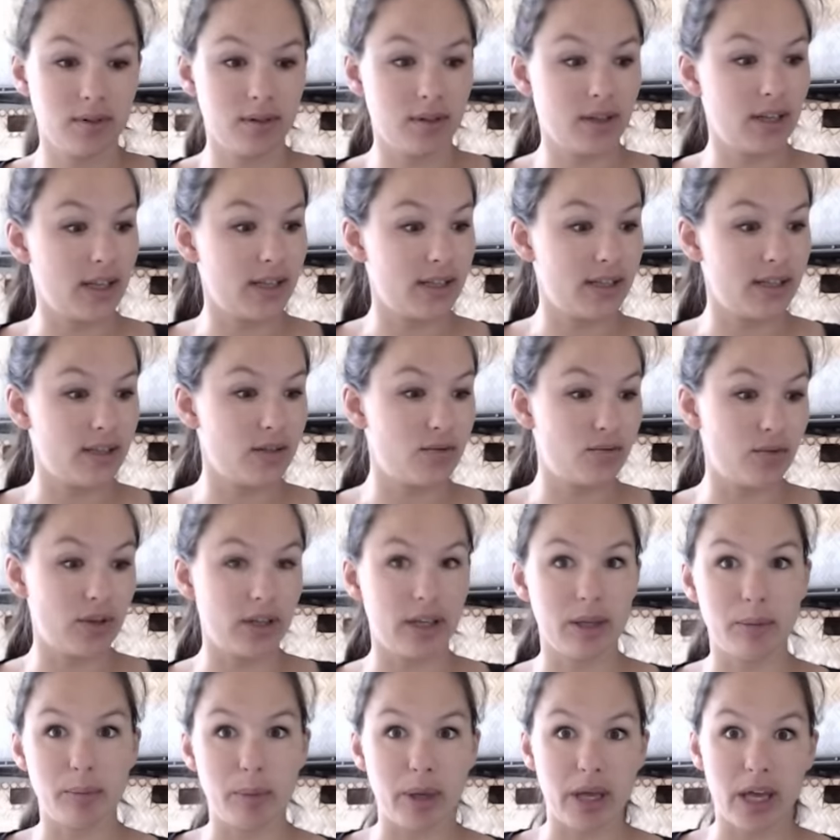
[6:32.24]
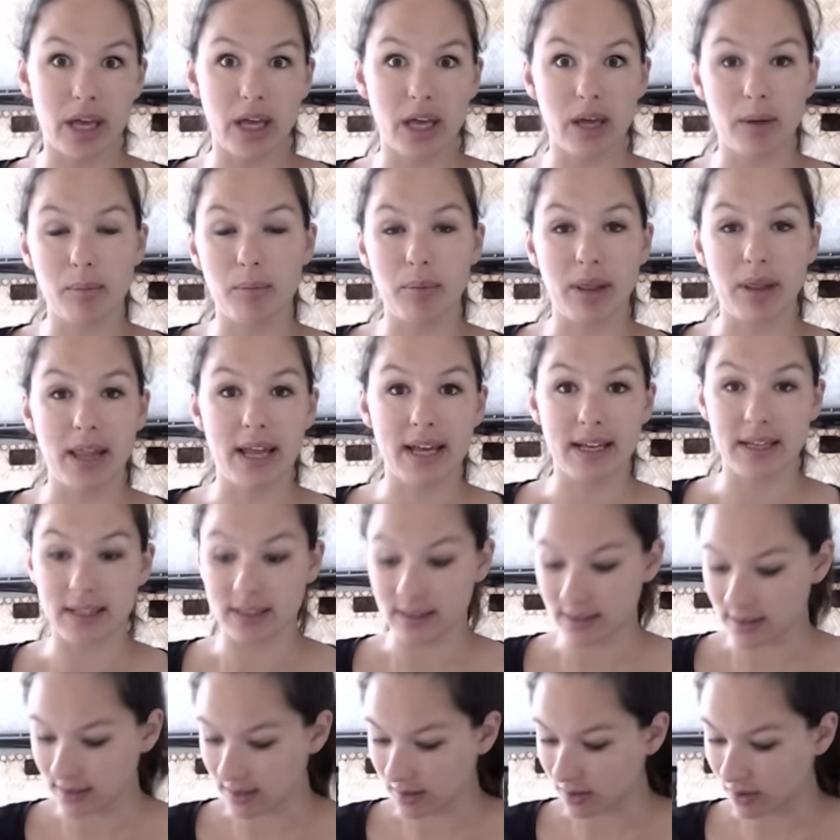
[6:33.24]
like these really big
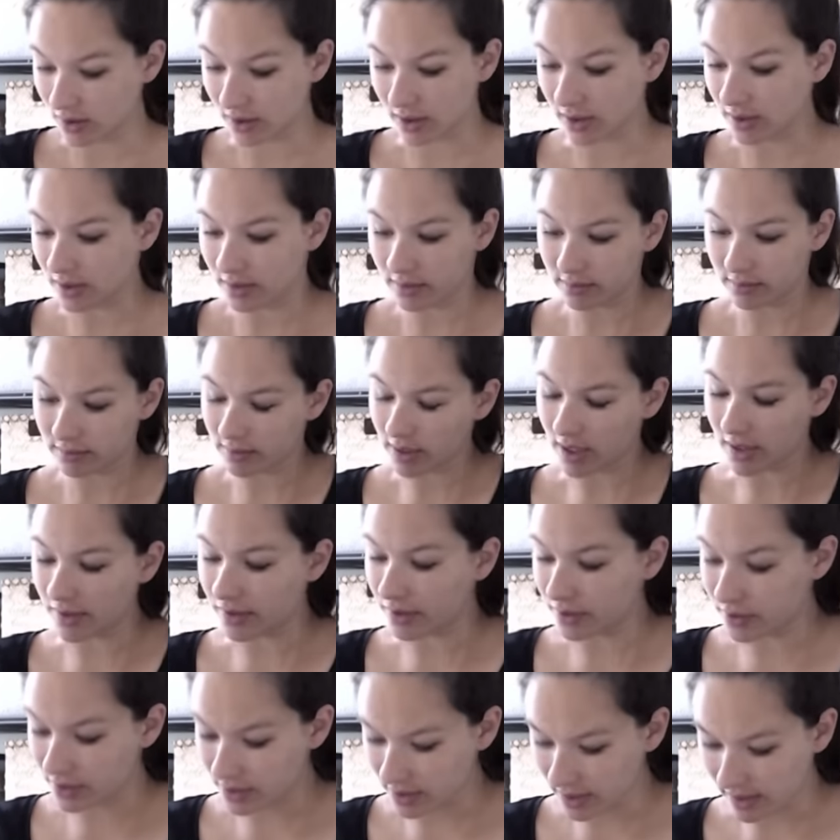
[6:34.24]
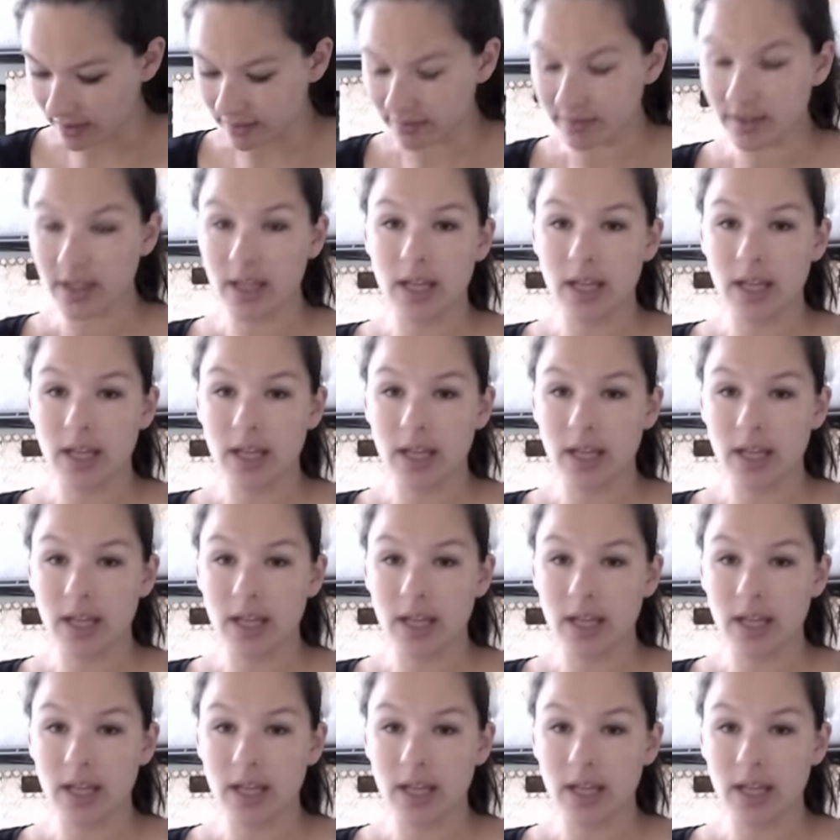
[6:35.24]
blankets or other stuff.